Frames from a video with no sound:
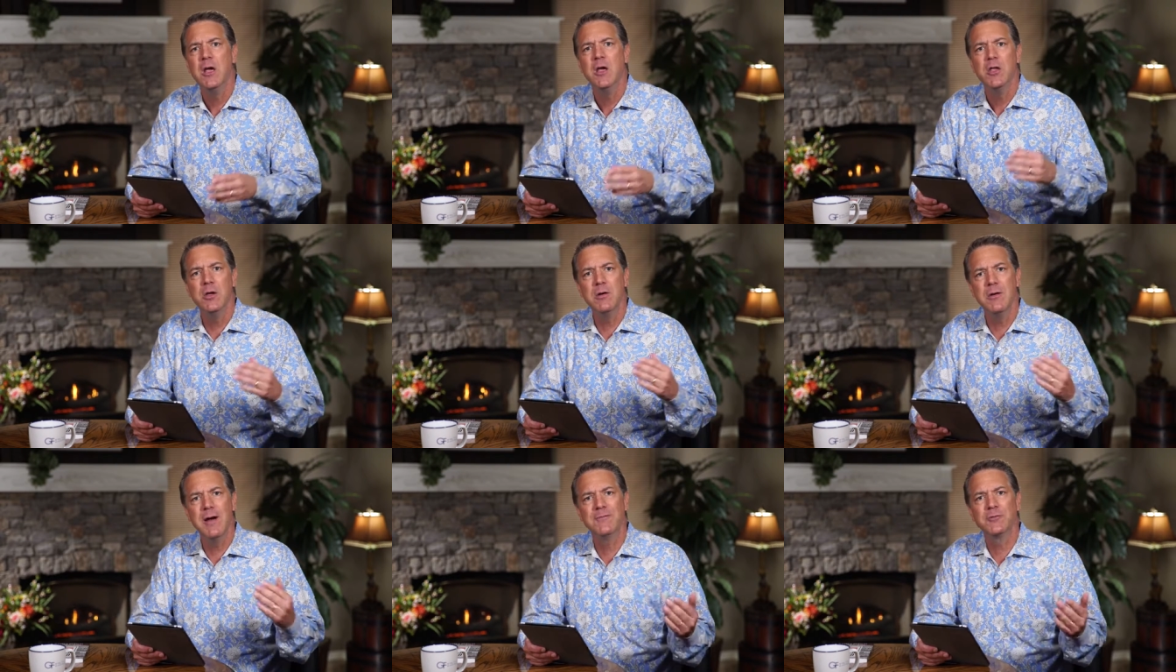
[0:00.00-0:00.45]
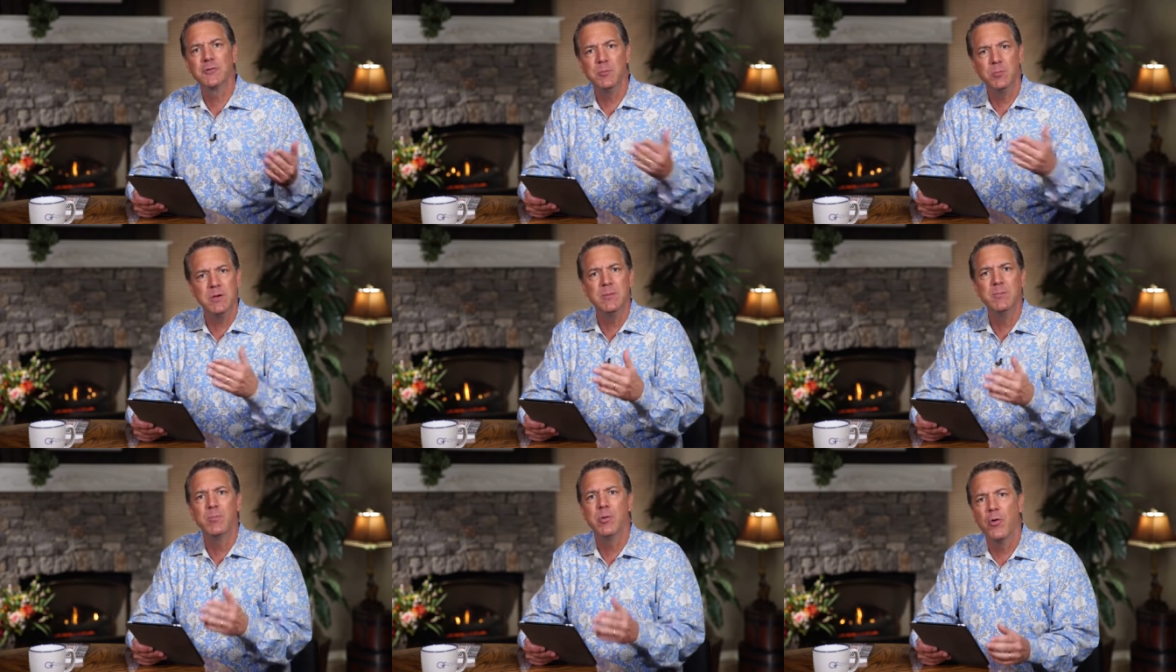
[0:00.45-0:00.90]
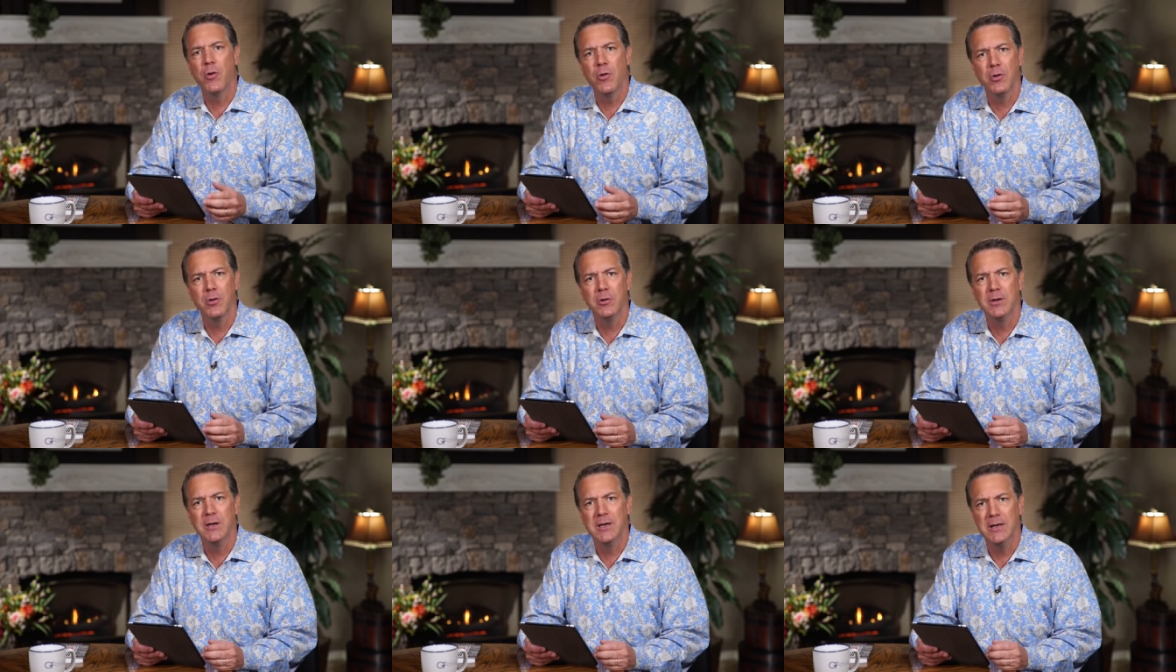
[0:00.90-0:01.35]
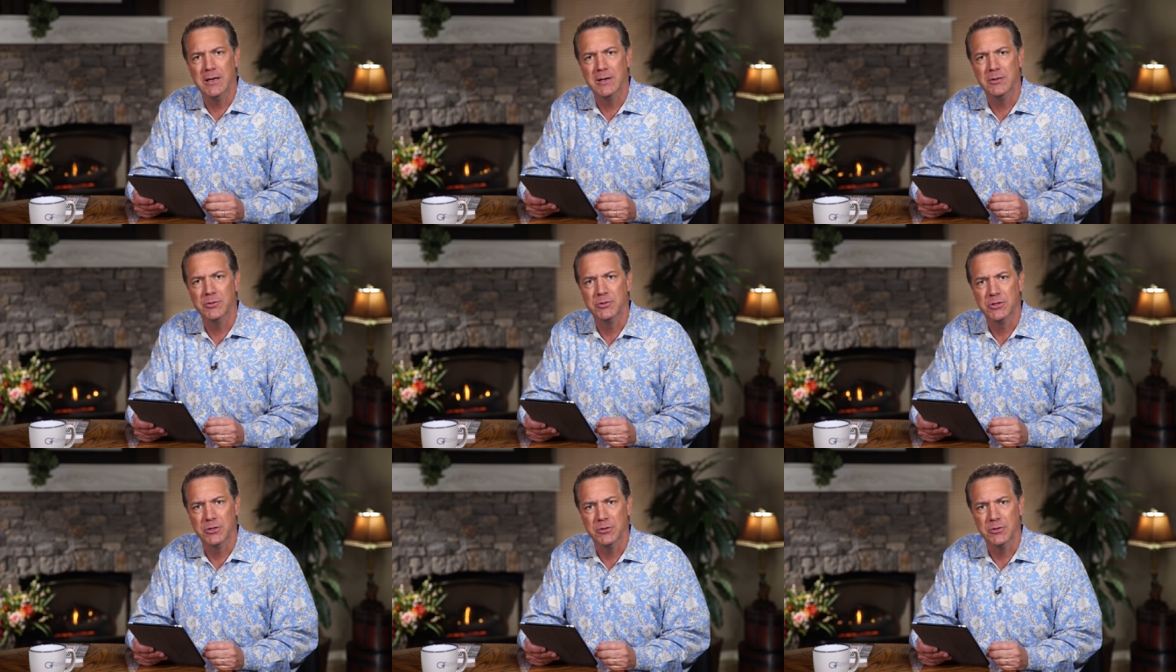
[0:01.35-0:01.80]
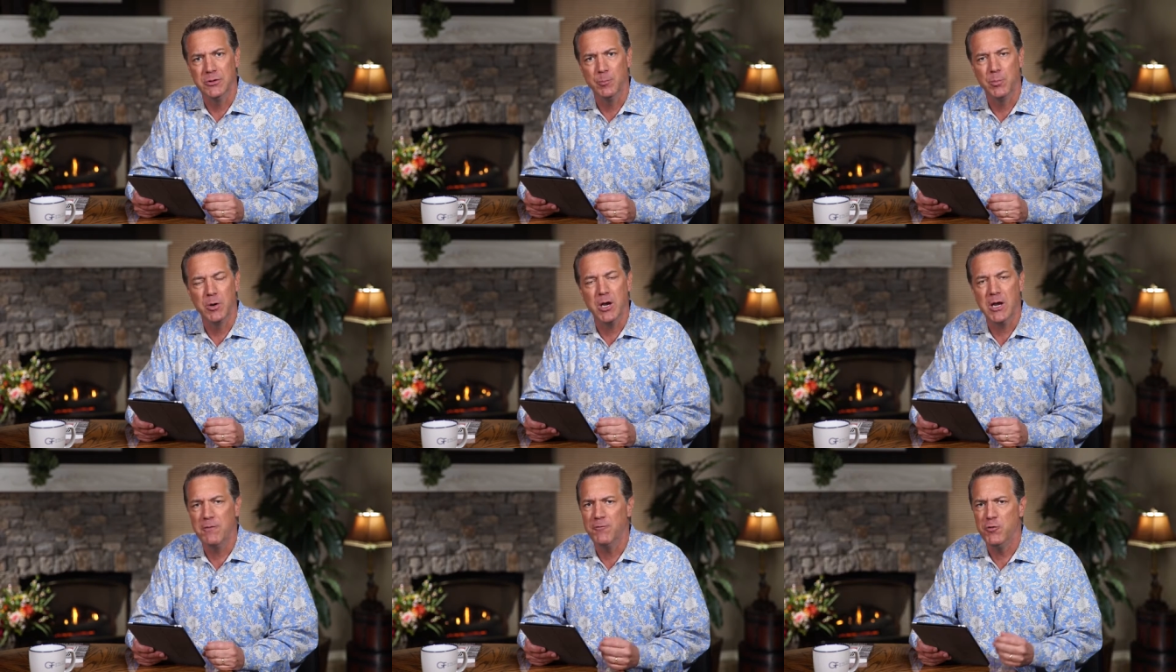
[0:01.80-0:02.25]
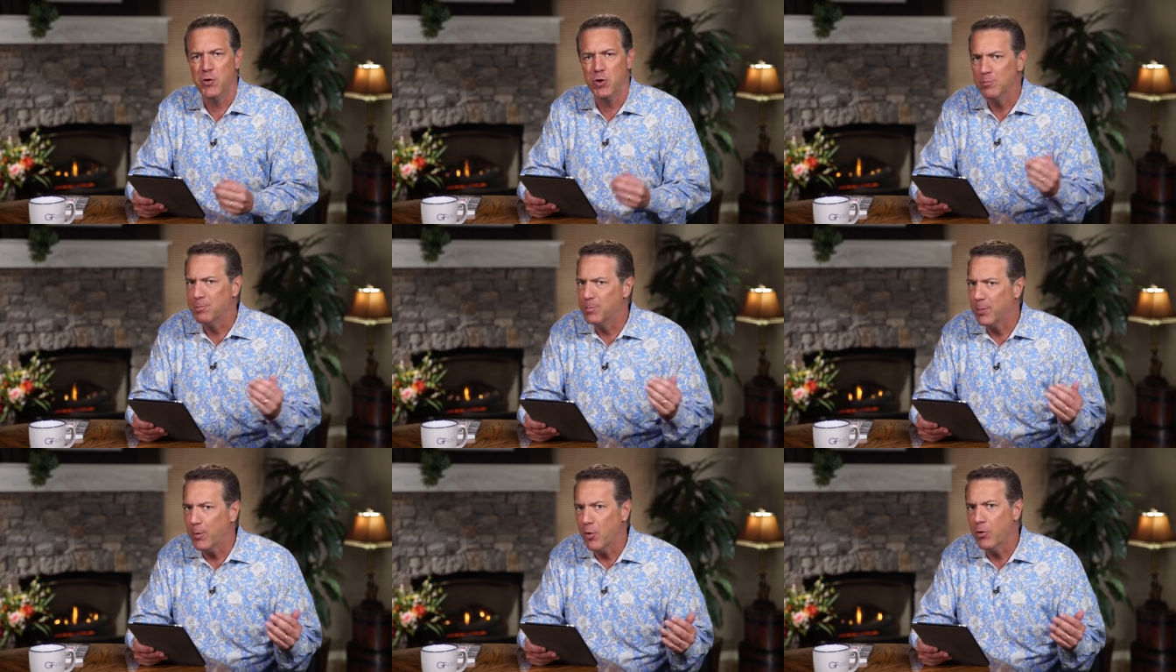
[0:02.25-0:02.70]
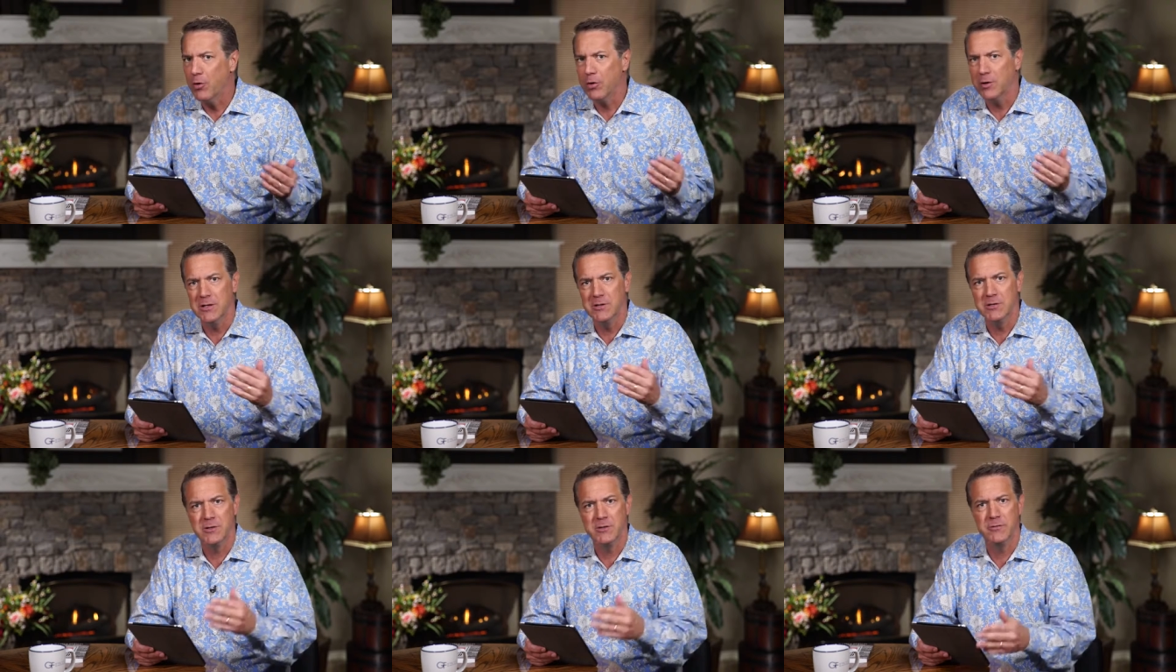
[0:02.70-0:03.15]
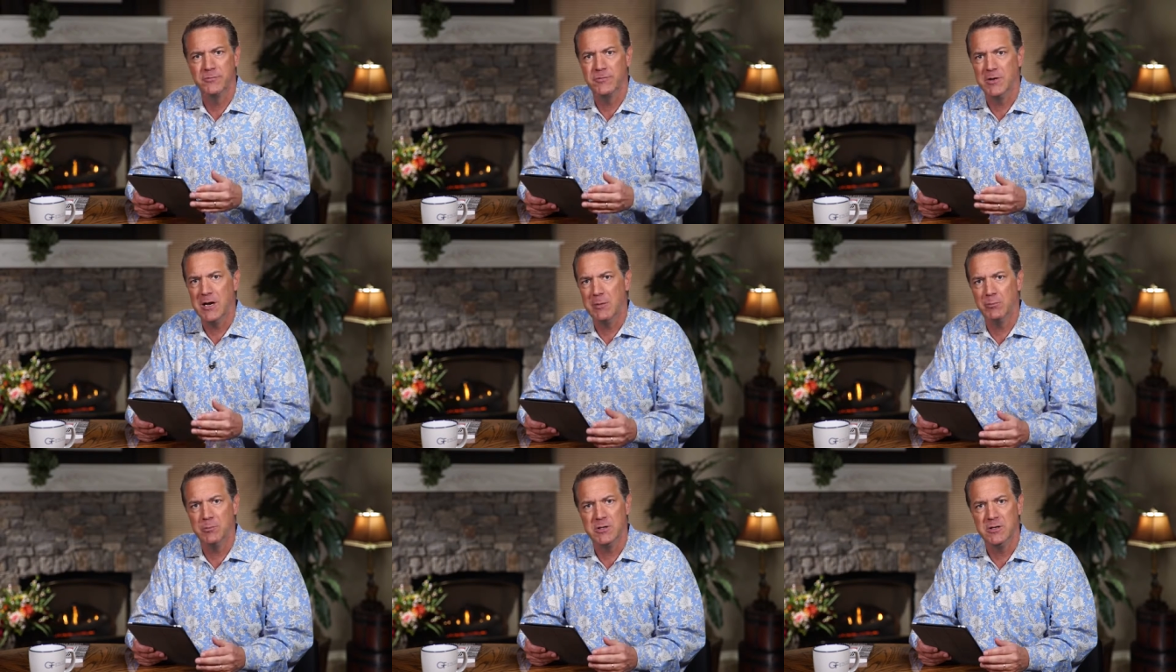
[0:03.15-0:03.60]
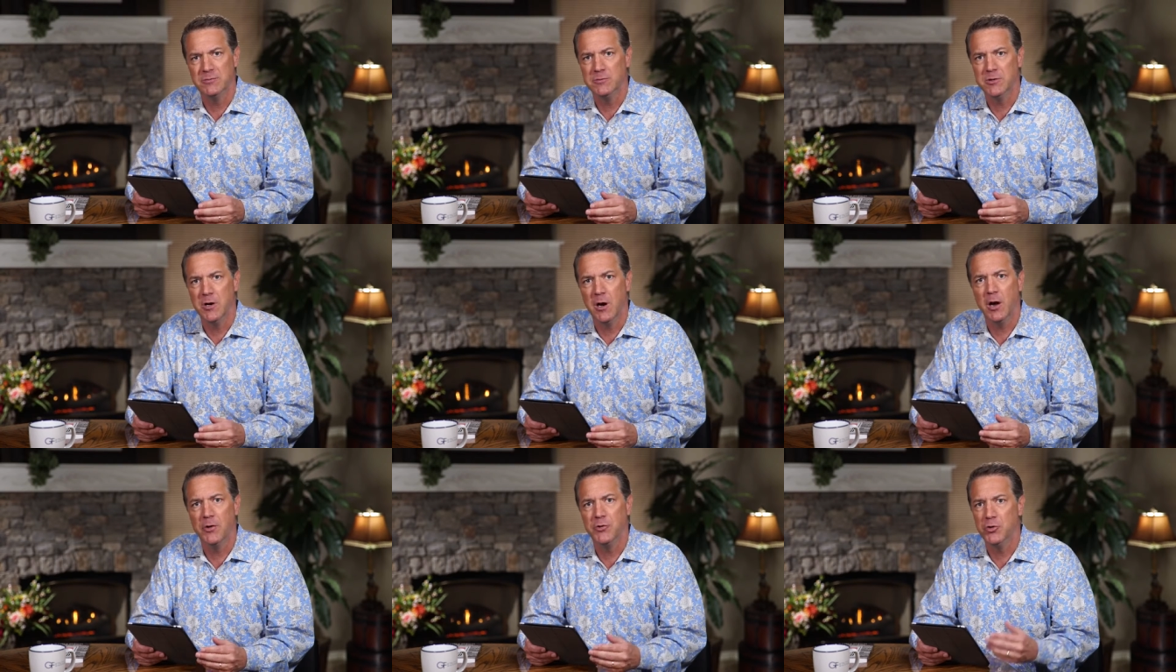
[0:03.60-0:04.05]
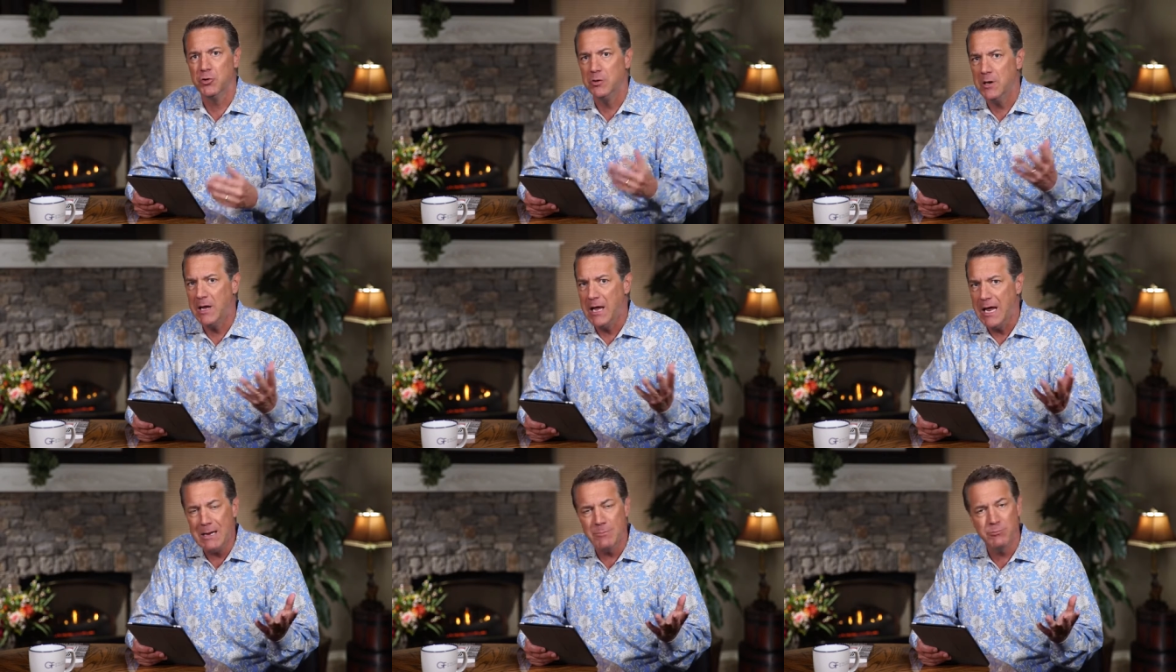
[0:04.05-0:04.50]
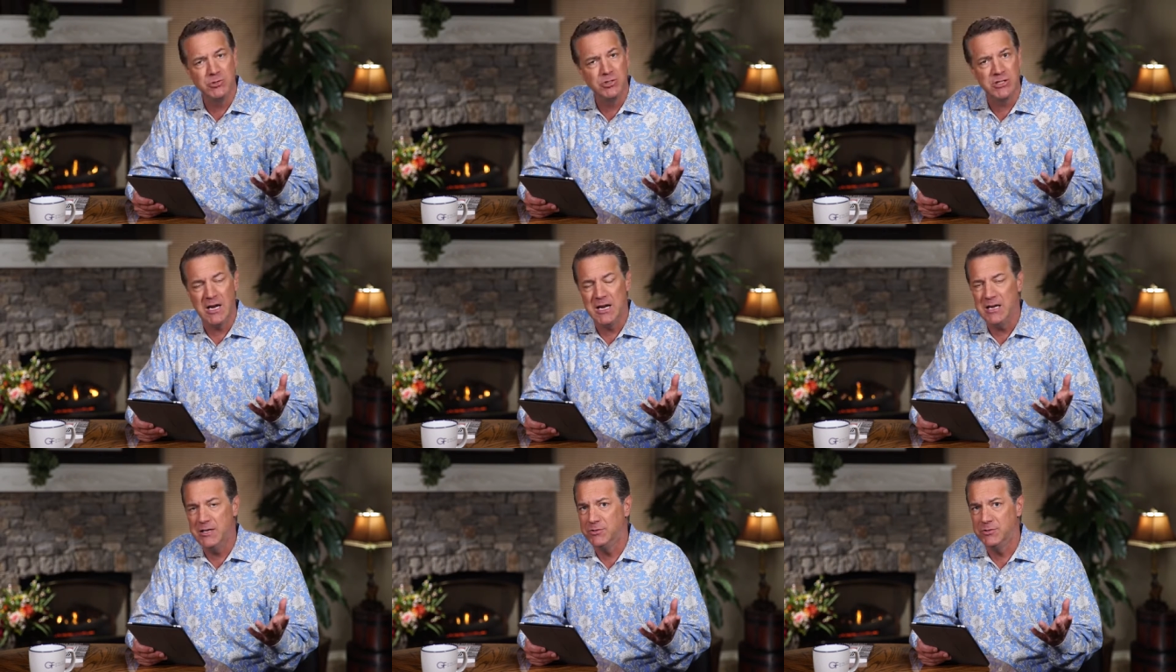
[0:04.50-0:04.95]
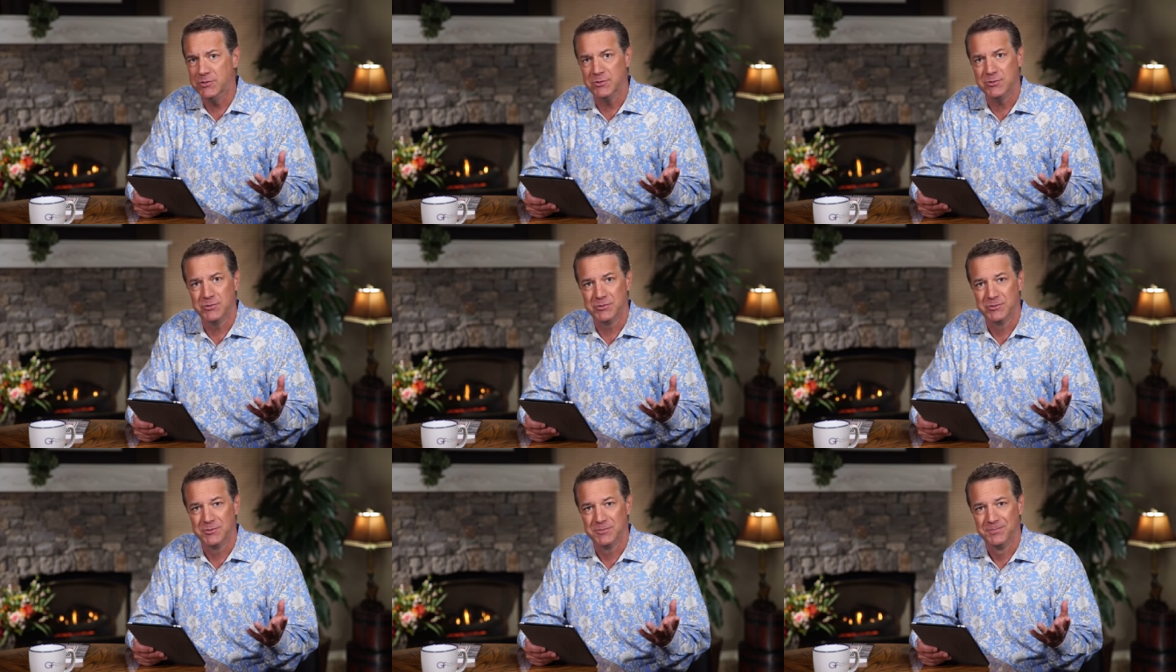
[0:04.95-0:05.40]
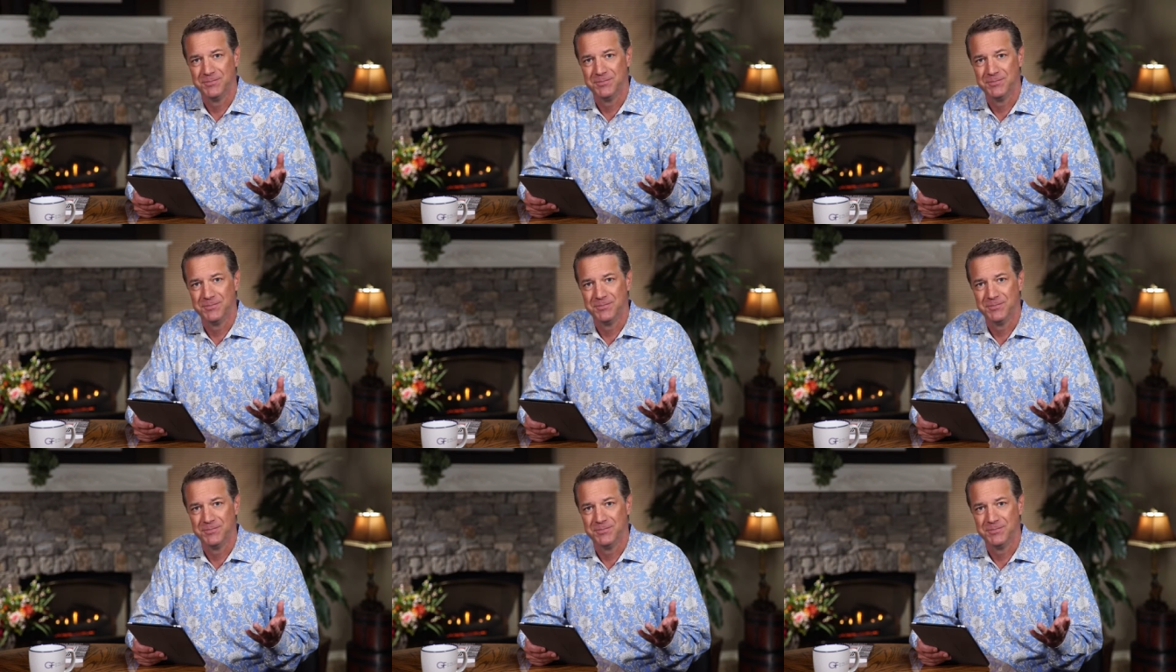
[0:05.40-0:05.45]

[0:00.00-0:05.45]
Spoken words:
You have to be born into it. But if you're born into the family of God, your name changes,